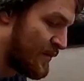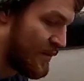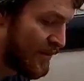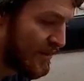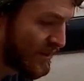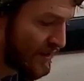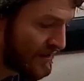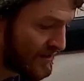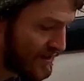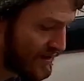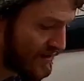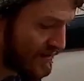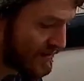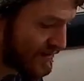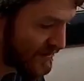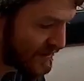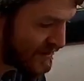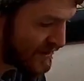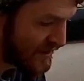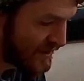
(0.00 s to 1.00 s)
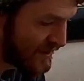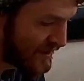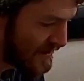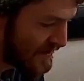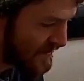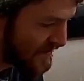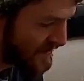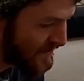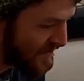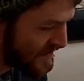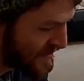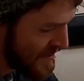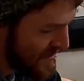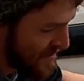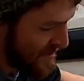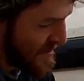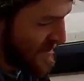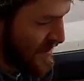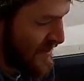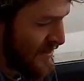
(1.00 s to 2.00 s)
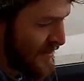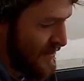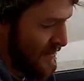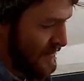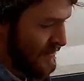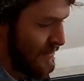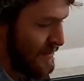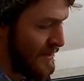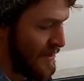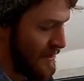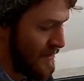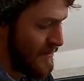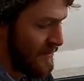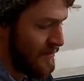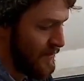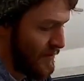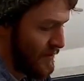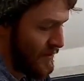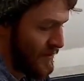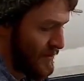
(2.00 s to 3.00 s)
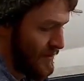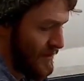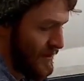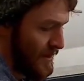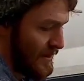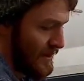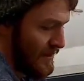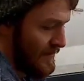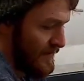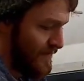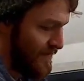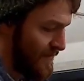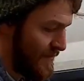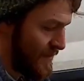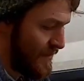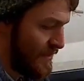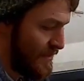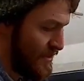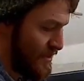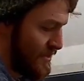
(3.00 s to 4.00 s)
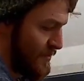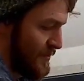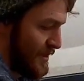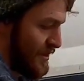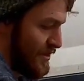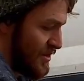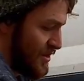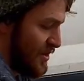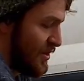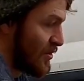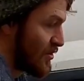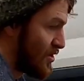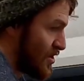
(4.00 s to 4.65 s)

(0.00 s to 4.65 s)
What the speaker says: The idea is now we don't need this to be a slow